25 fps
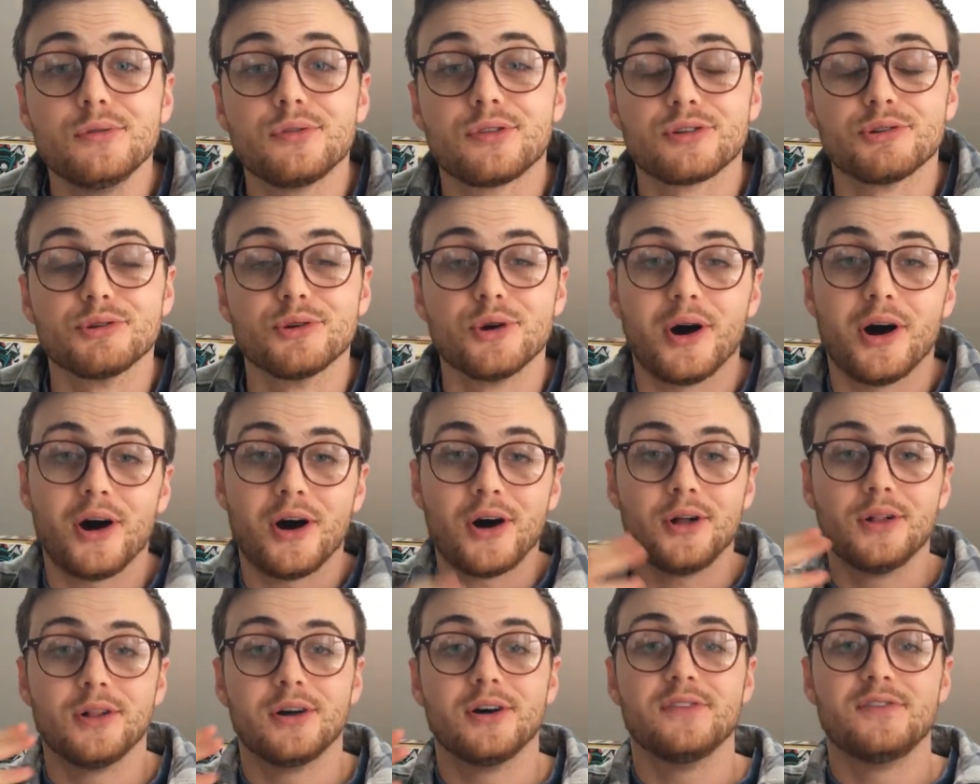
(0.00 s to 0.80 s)
you through
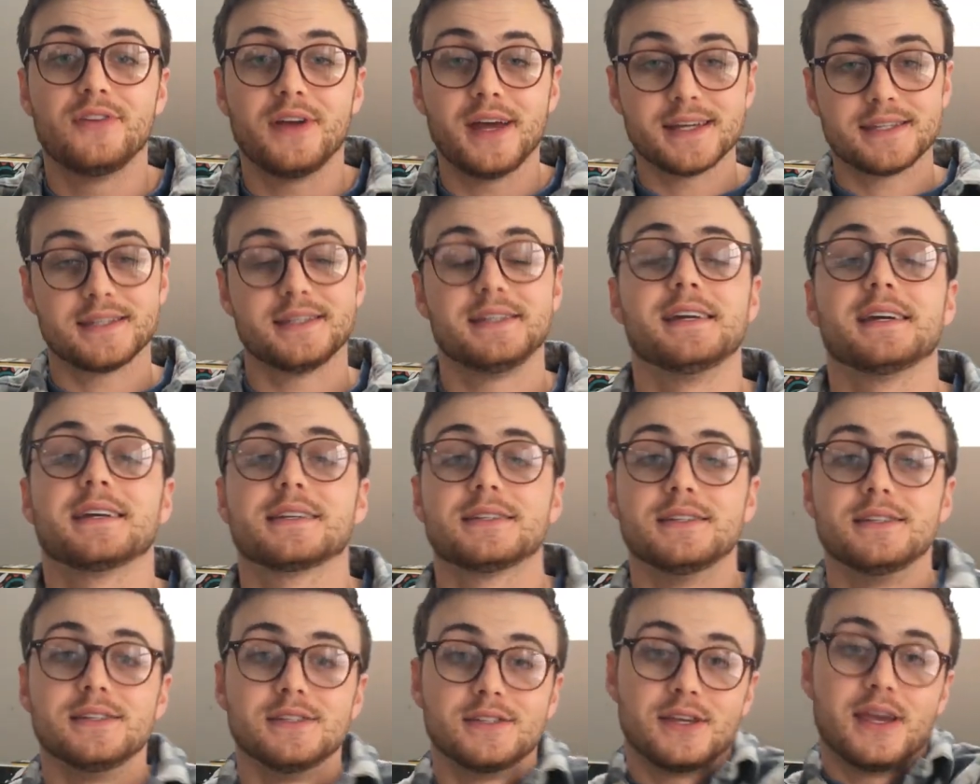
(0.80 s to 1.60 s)
all of
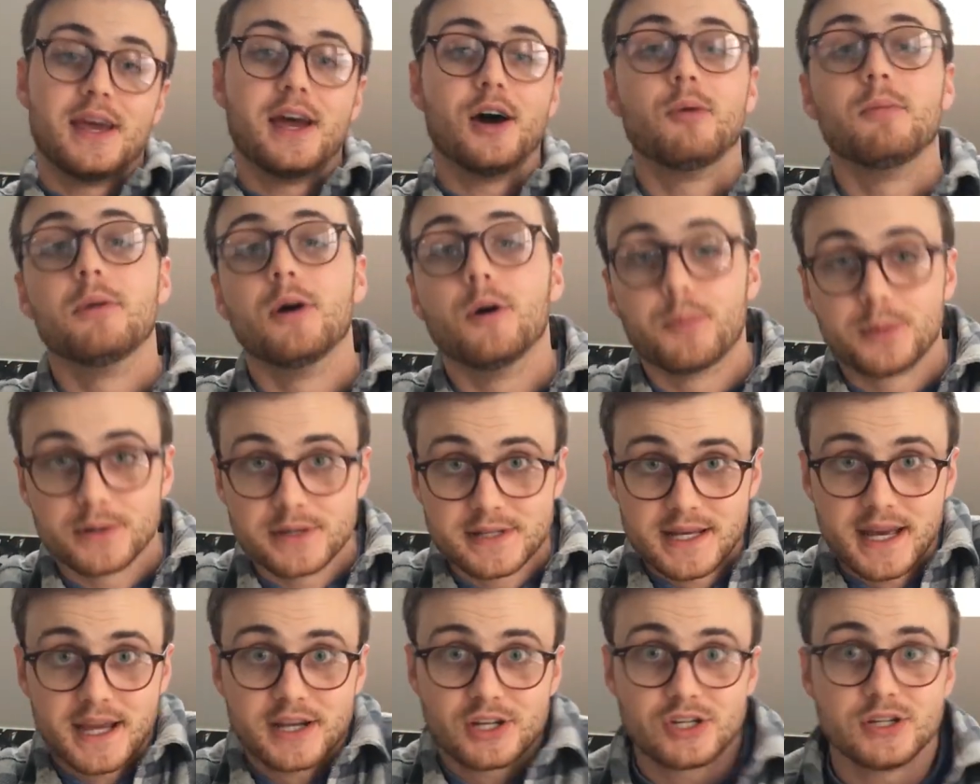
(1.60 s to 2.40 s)
STX's elbow
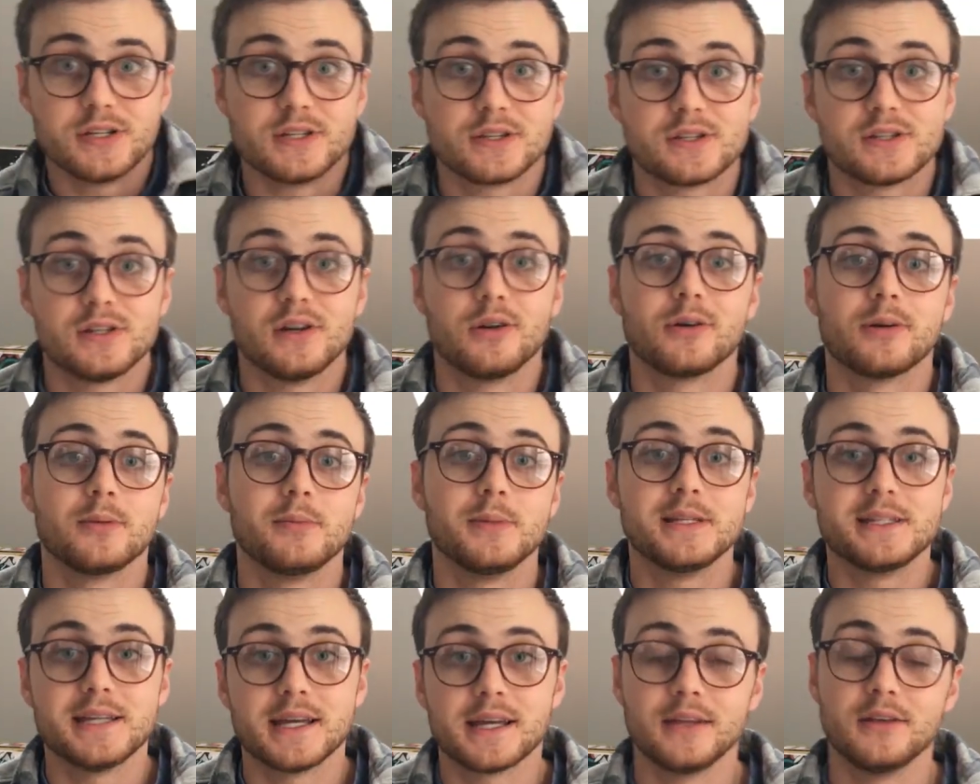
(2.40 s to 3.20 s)
protection. So I'm going
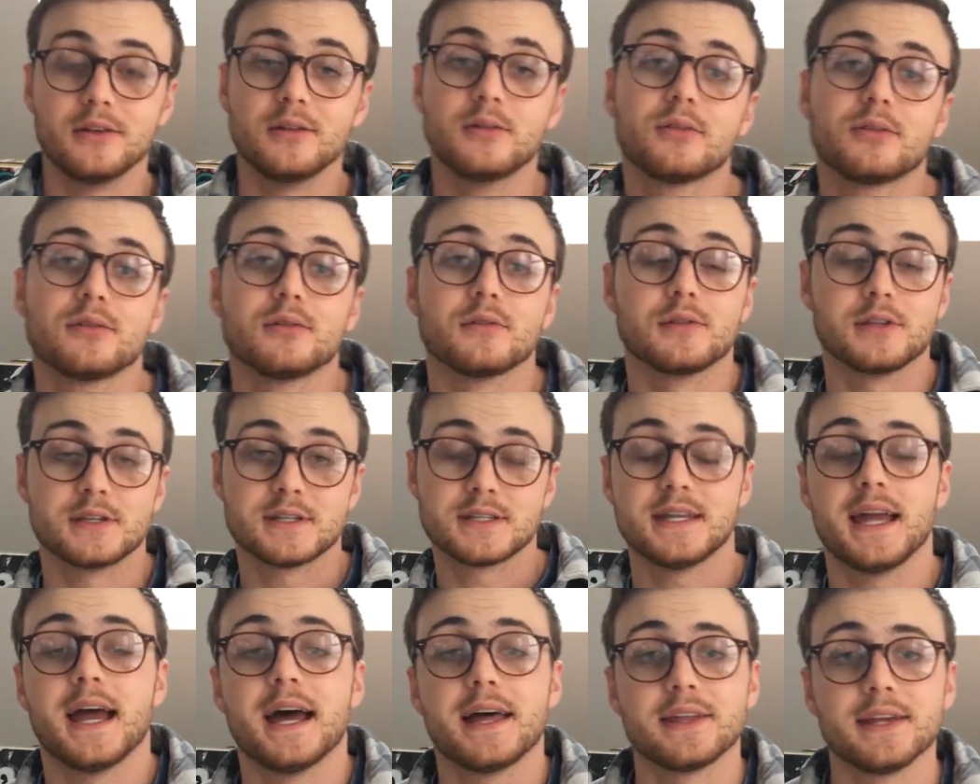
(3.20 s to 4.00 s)
to be taking you through the
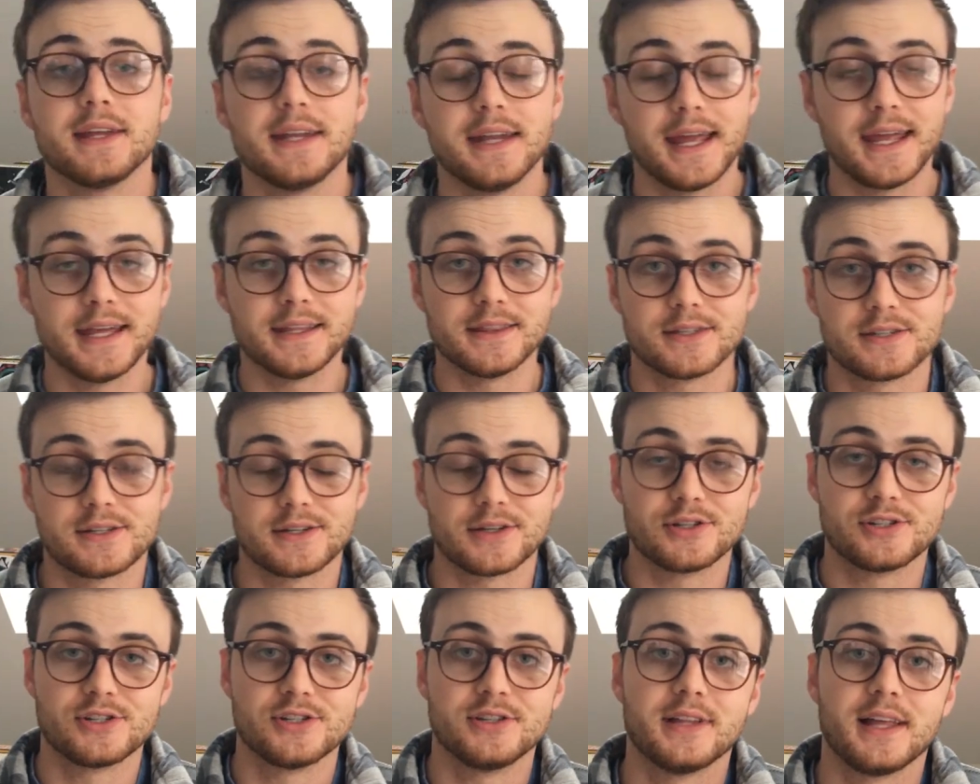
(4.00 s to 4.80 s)
Stallion and the
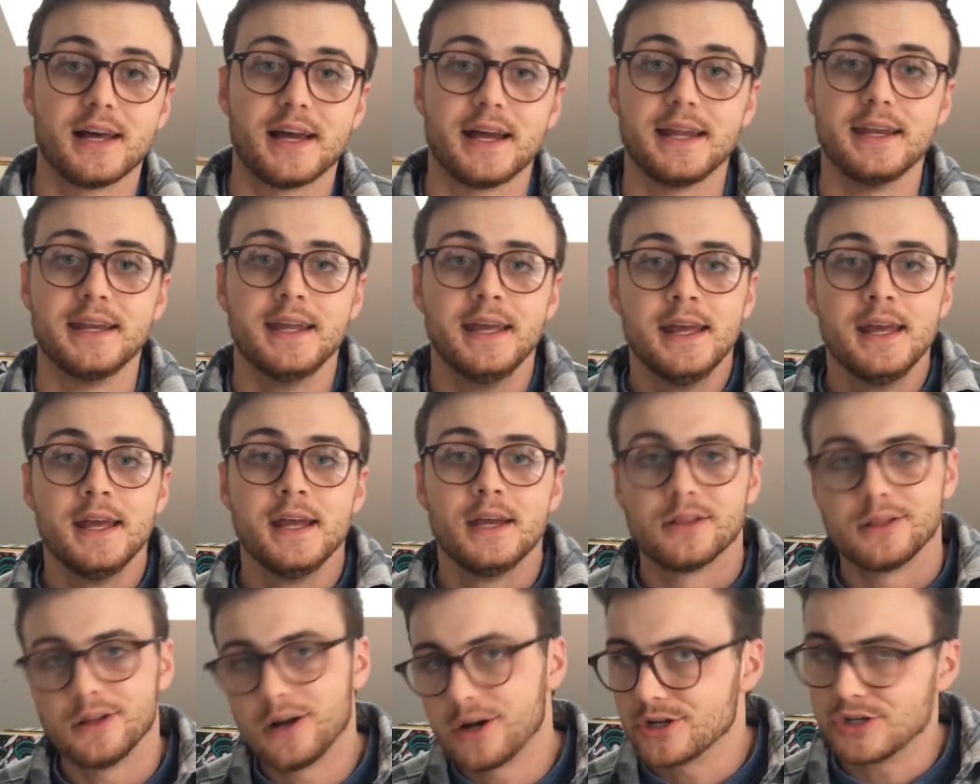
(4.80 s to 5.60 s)
Surgeon line,
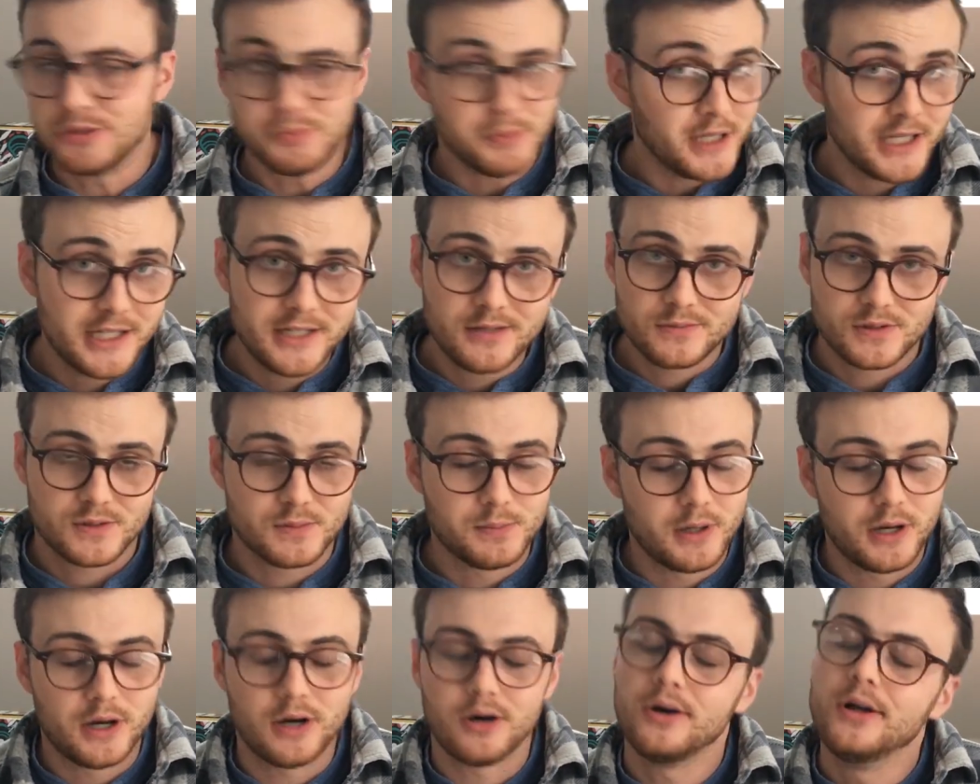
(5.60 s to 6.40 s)
large, medium,
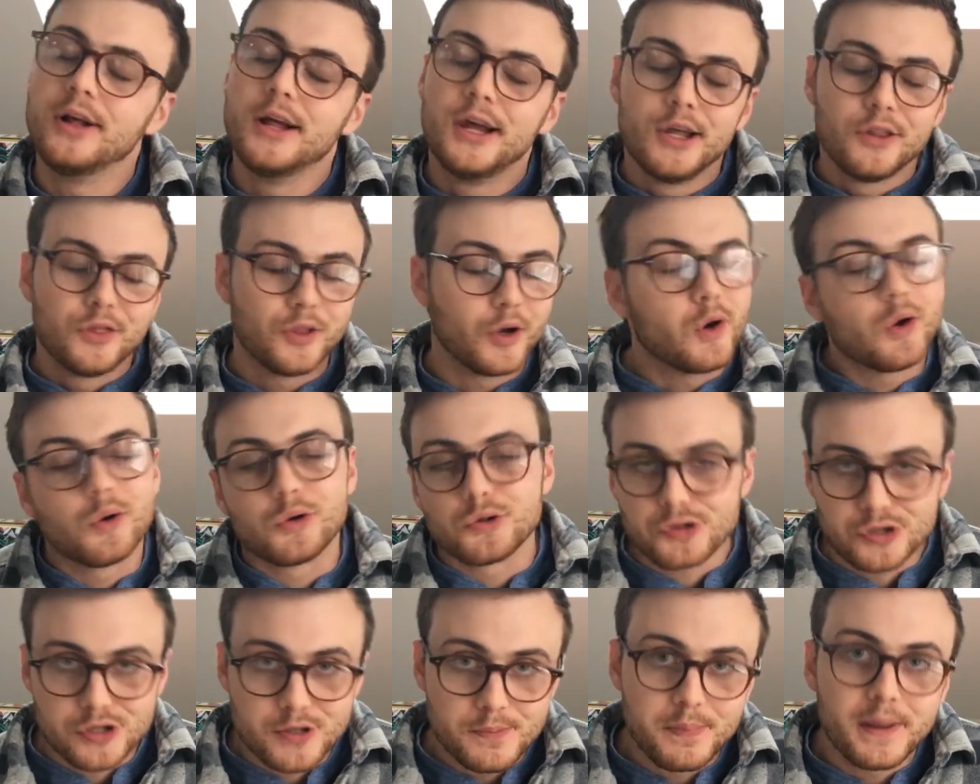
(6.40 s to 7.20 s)
small, the
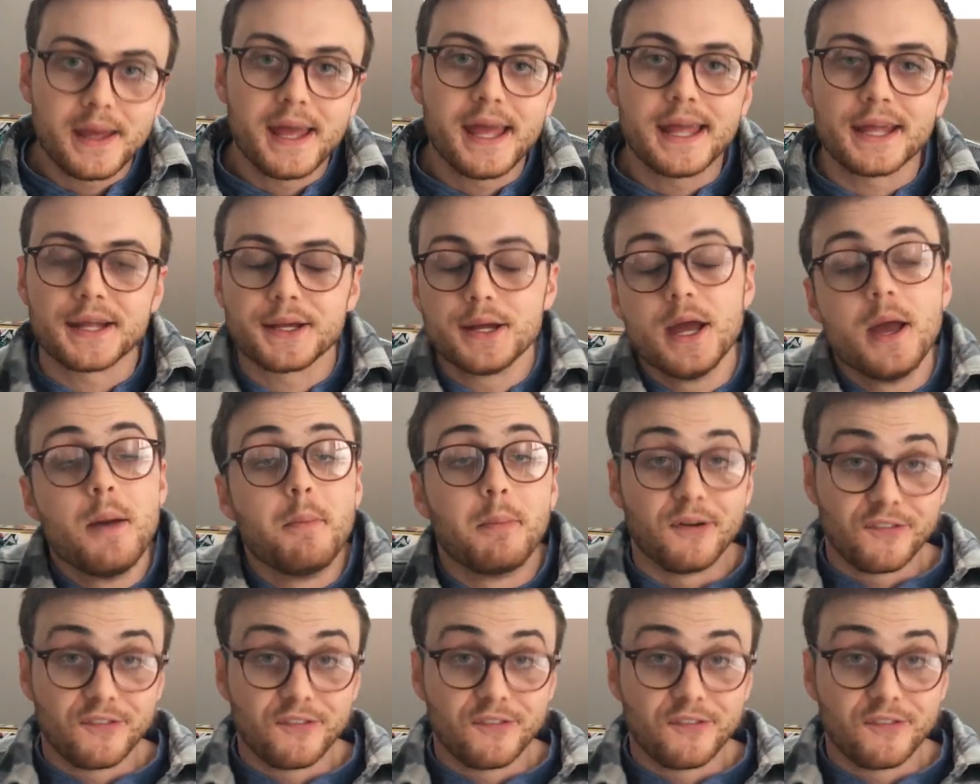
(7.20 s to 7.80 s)
whole shebang.